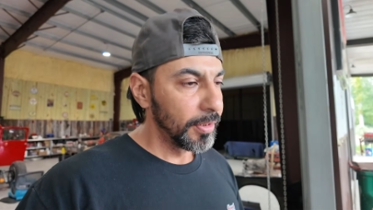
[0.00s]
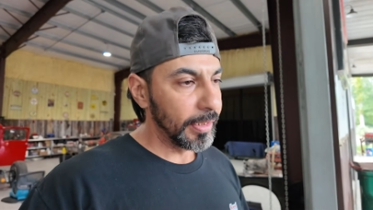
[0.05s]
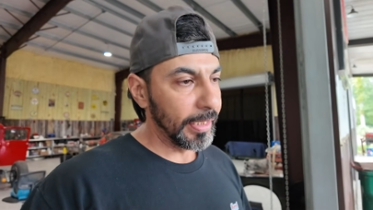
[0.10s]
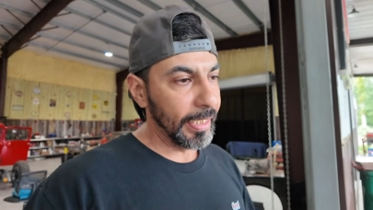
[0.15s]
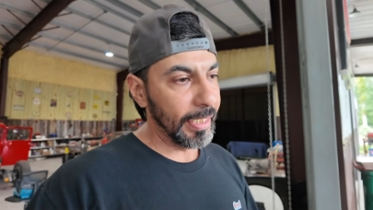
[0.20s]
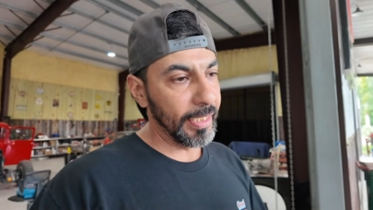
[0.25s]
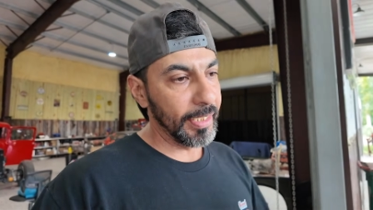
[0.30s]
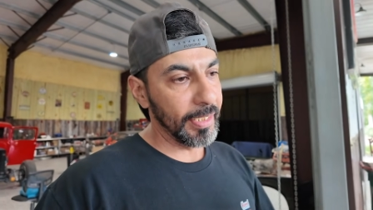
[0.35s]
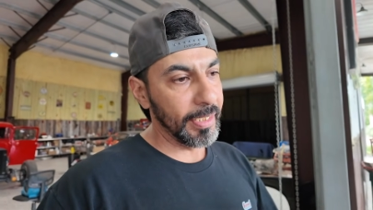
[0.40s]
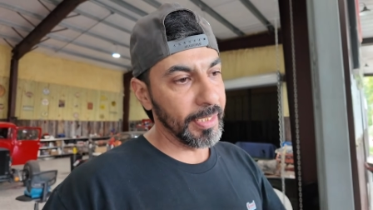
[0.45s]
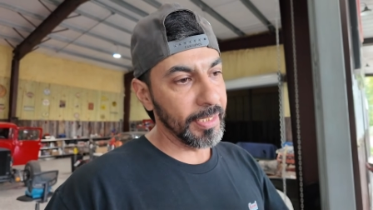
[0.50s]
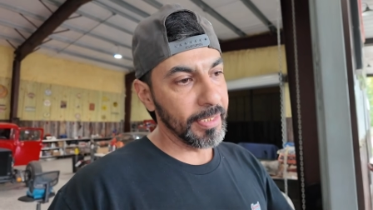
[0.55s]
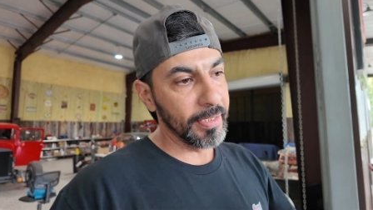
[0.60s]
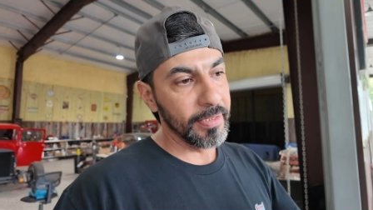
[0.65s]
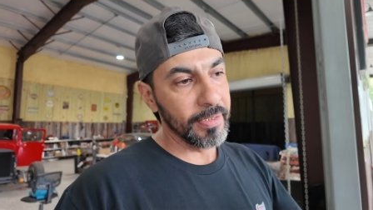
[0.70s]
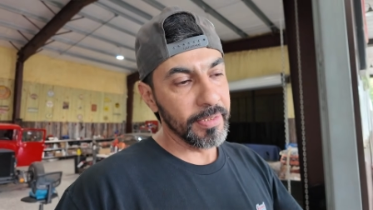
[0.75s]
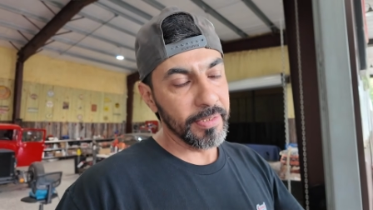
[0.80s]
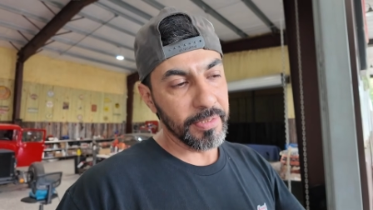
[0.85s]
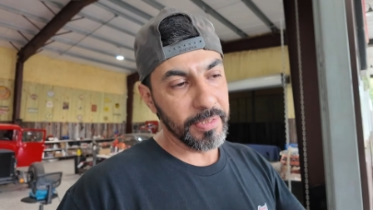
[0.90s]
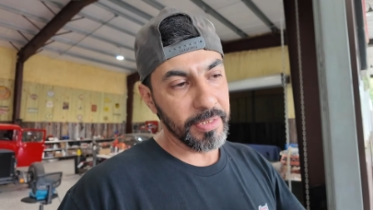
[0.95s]

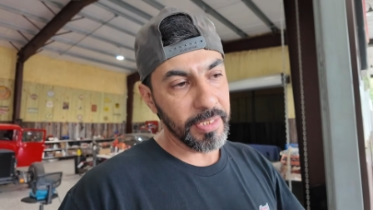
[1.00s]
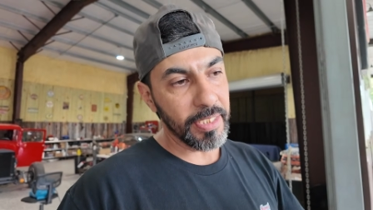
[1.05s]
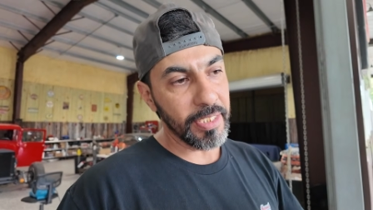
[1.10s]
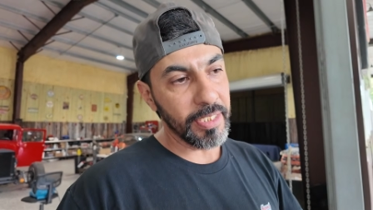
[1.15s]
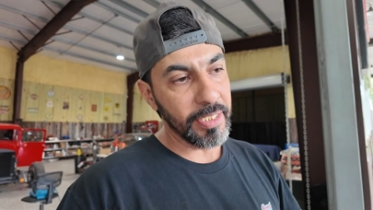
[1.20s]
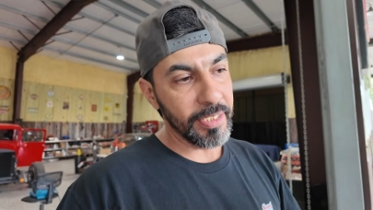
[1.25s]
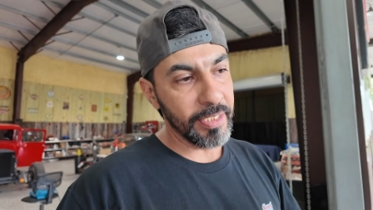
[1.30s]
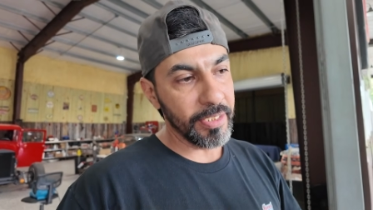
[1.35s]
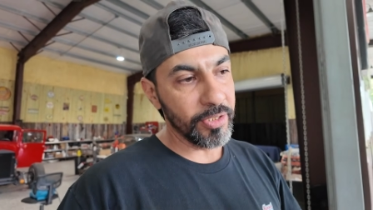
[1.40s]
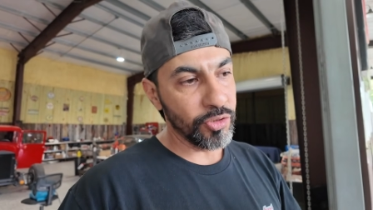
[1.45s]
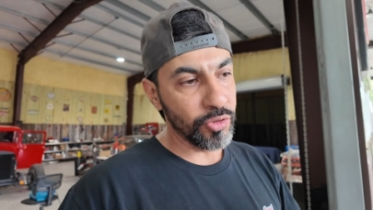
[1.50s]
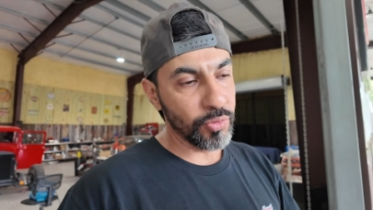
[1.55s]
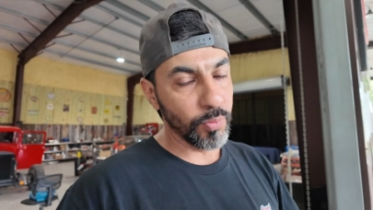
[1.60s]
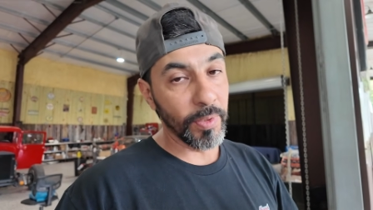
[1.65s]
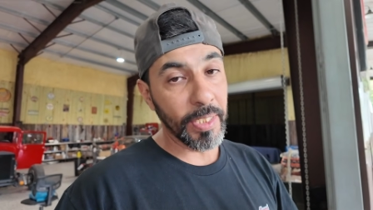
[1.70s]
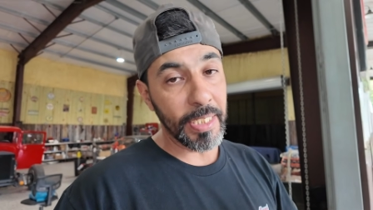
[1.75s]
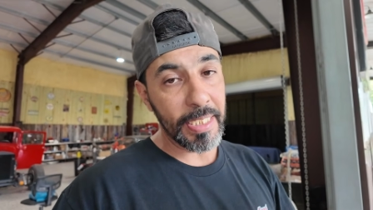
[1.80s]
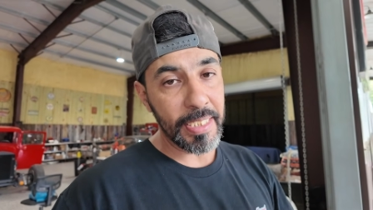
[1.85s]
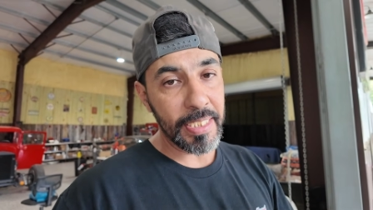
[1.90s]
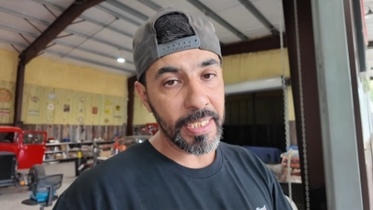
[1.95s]
and the
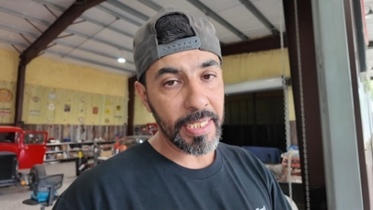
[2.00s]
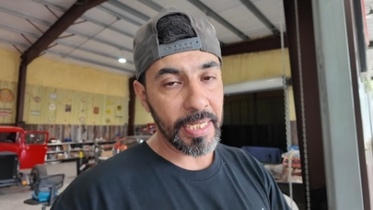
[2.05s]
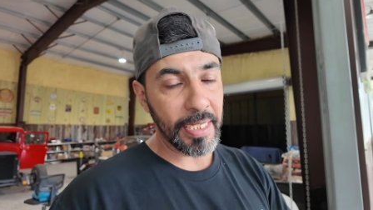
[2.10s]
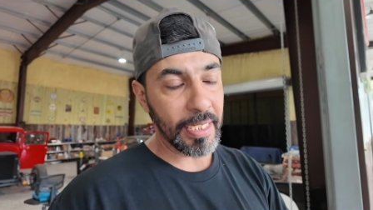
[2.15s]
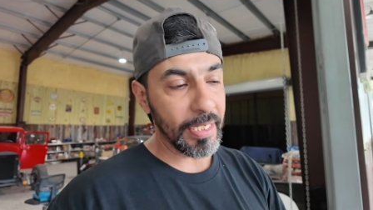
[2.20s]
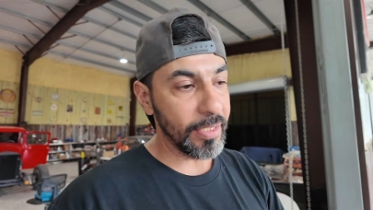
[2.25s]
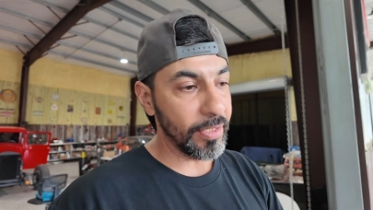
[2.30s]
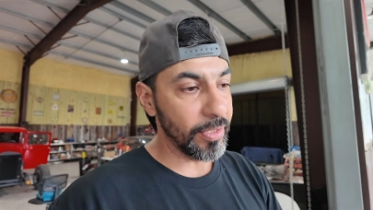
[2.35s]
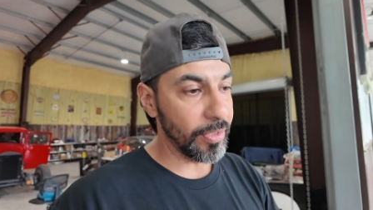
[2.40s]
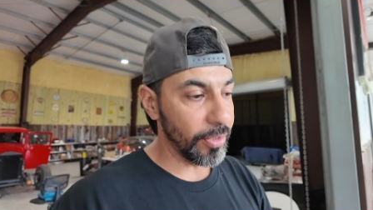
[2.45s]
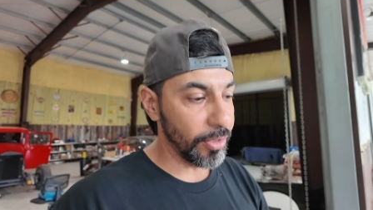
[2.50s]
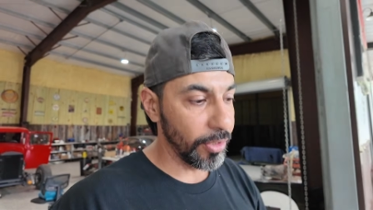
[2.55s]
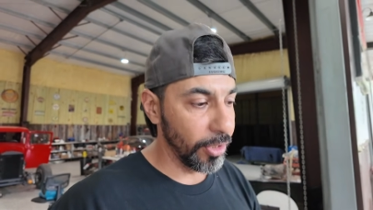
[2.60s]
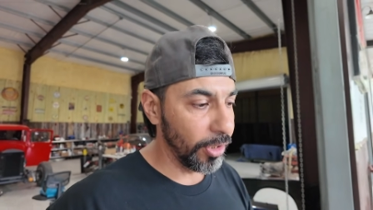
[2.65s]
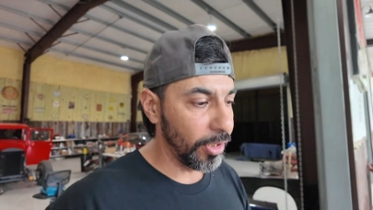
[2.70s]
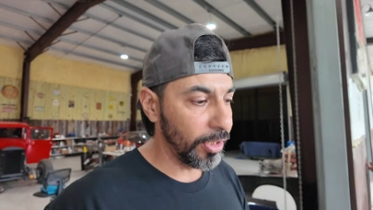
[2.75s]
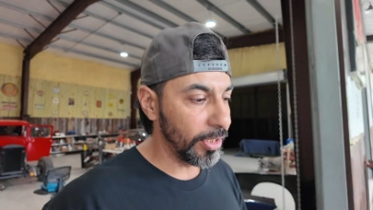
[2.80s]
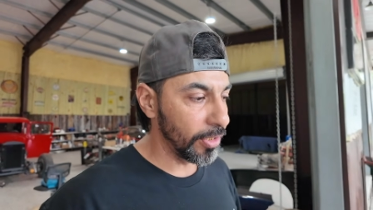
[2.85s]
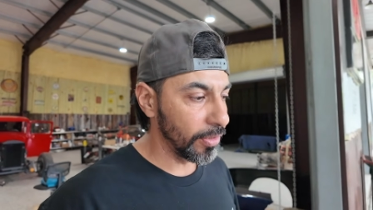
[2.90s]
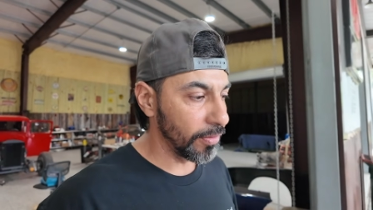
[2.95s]
20 and
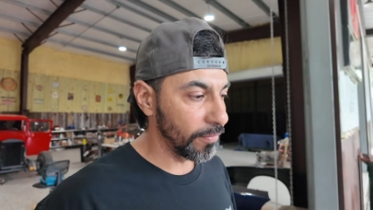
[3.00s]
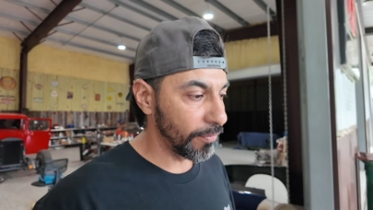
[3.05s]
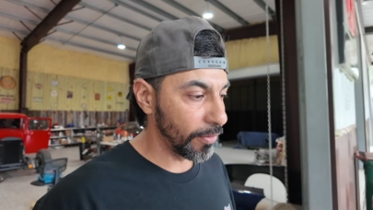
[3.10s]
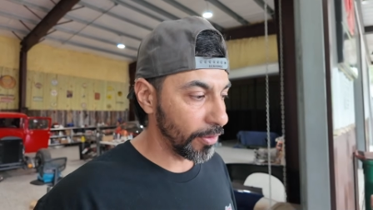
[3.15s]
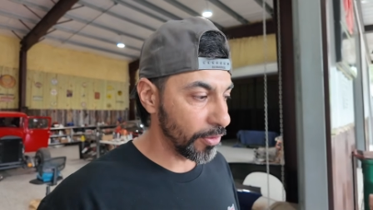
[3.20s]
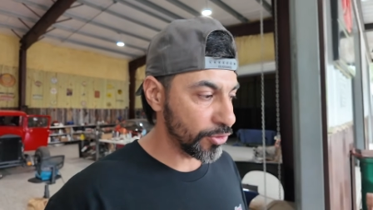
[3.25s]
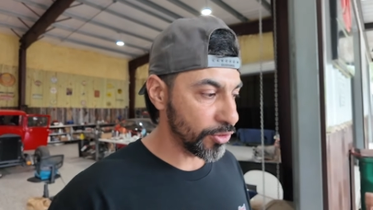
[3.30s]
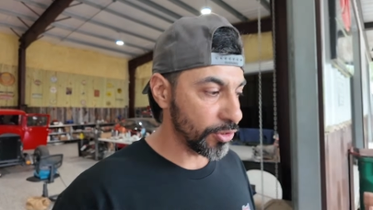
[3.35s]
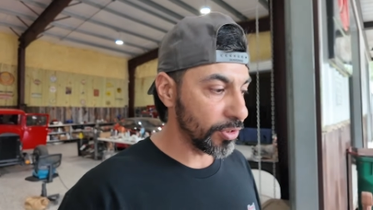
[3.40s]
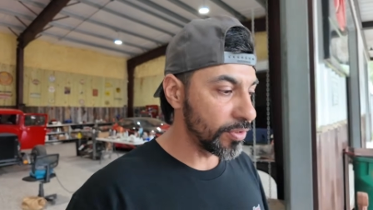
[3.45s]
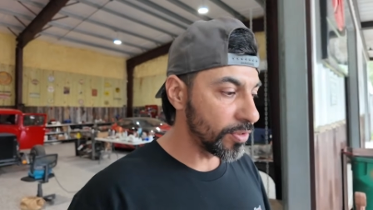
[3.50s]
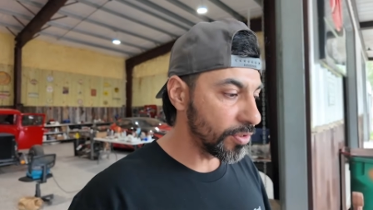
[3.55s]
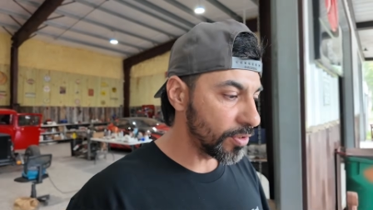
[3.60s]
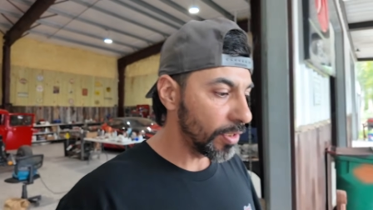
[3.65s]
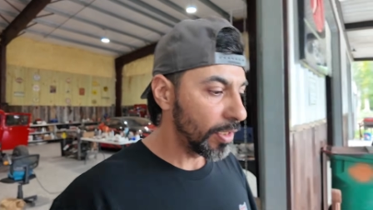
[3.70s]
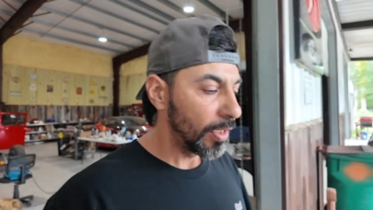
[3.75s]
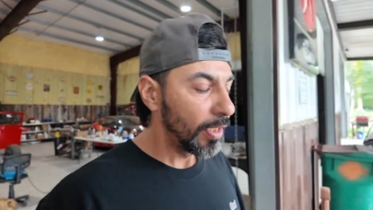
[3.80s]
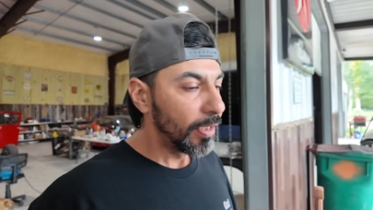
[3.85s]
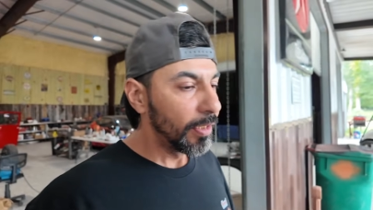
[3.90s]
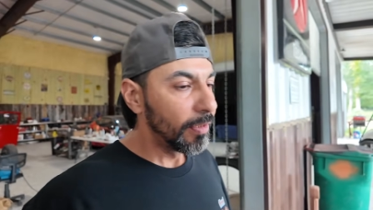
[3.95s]
earlier versions.
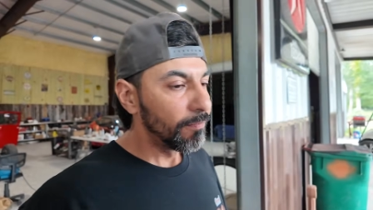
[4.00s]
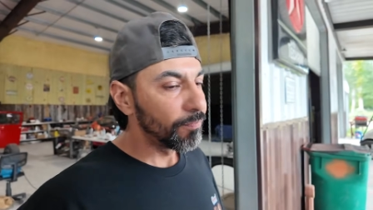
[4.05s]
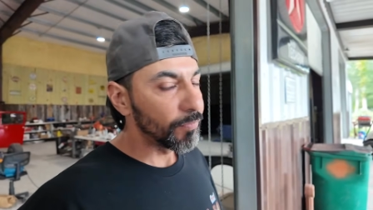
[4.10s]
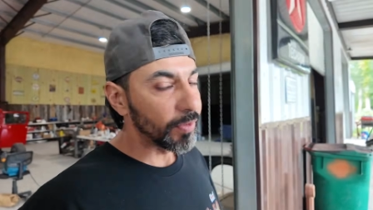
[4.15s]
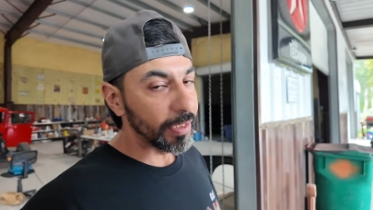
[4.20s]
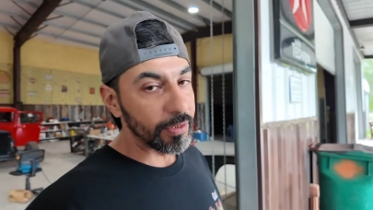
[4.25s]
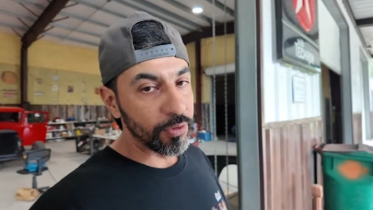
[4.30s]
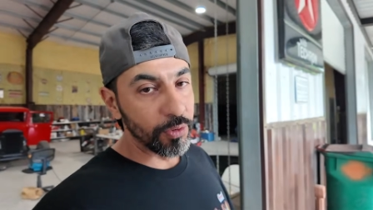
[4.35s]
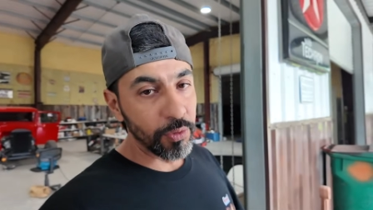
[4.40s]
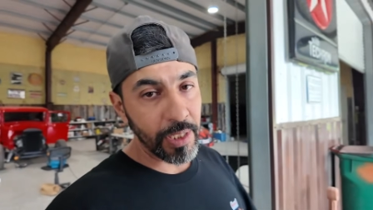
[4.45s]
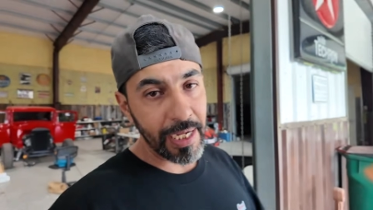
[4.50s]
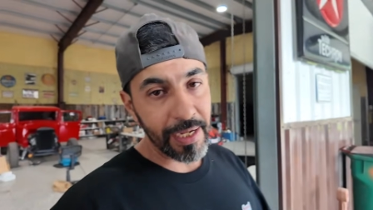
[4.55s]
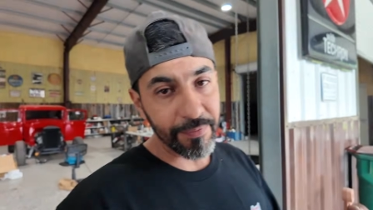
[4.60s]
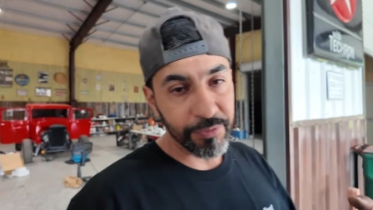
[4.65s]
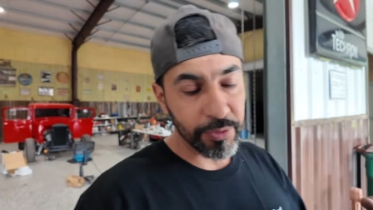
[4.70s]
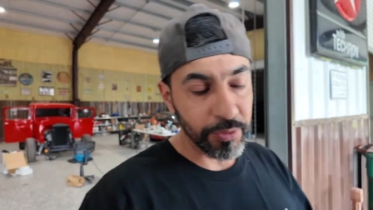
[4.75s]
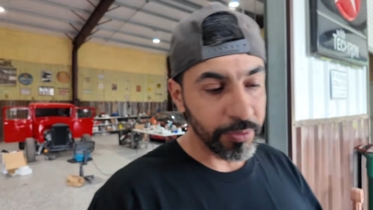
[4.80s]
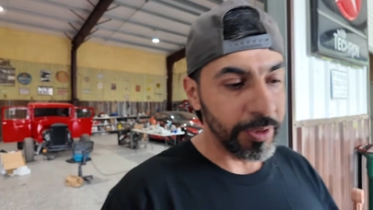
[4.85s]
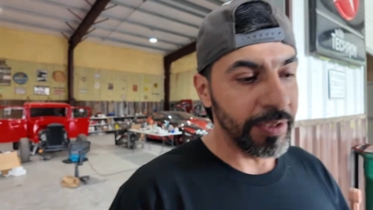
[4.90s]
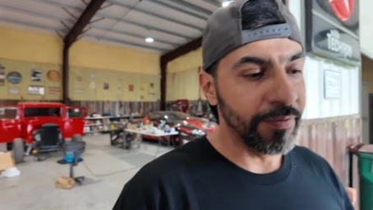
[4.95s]
They do have
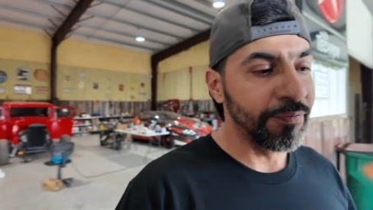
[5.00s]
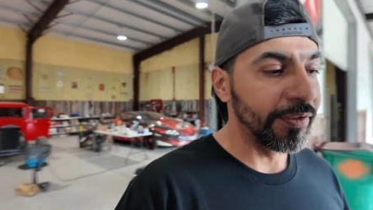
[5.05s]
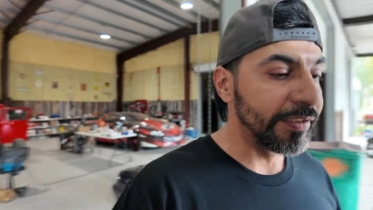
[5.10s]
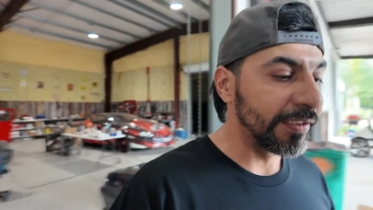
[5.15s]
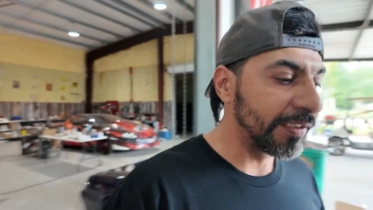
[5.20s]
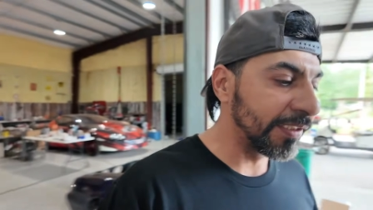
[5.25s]
two different